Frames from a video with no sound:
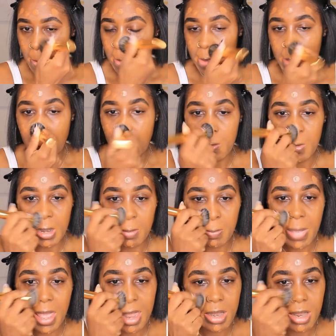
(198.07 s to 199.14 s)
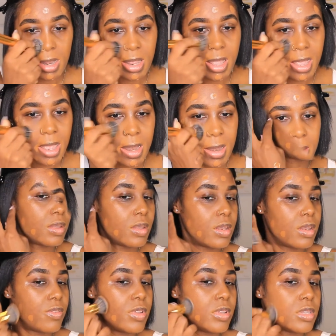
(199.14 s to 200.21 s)
So I'm just patting it in, and
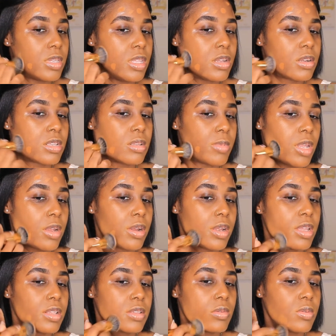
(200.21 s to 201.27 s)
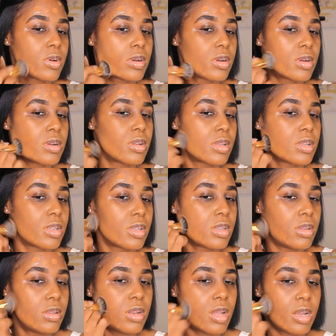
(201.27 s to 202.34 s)
if you see there's some areas where
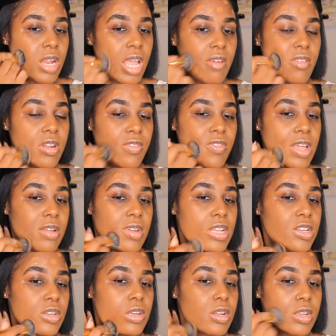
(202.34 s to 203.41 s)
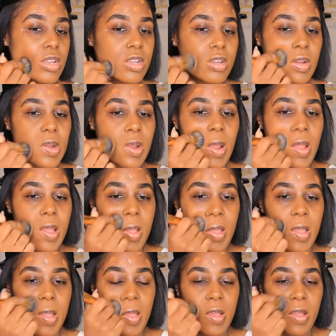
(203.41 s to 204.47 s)
you're not going to have enough foundation on here
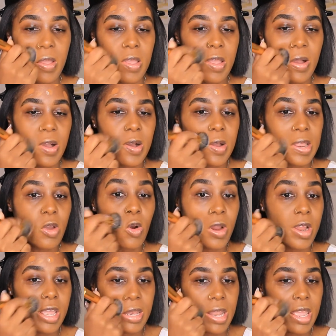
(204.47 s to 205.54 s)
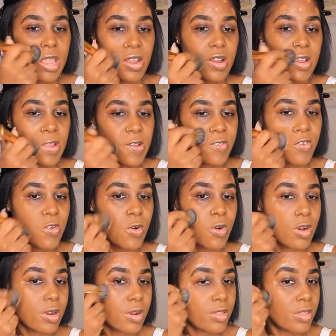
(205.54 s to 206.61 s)
or in that area
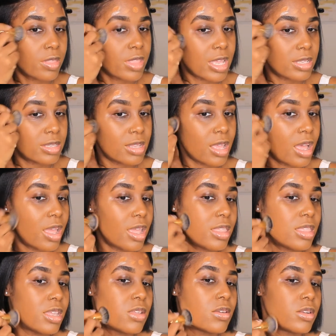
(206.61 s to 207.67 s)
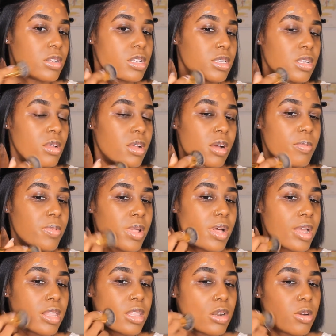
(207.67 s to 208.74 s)
for that side, then you can just
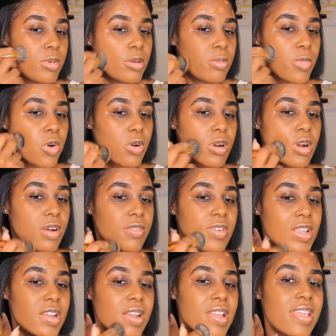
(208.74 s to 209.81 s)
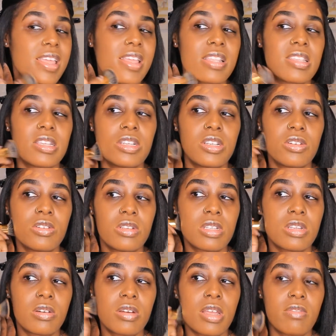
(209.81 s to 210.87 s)
apply a little bit more off of your hand, since you
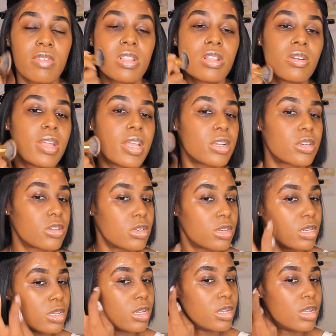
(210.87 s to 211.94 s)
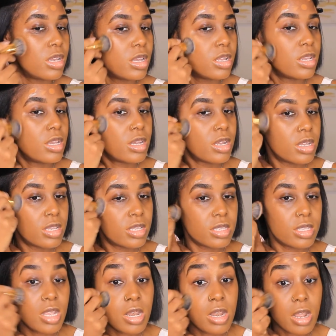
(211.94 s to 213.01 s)
still have a little extra
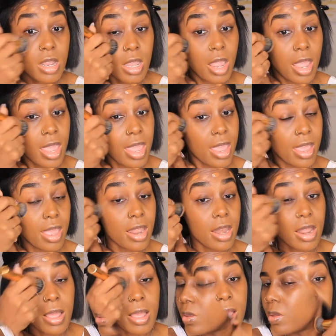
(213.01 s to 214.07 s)
sitting on your hand.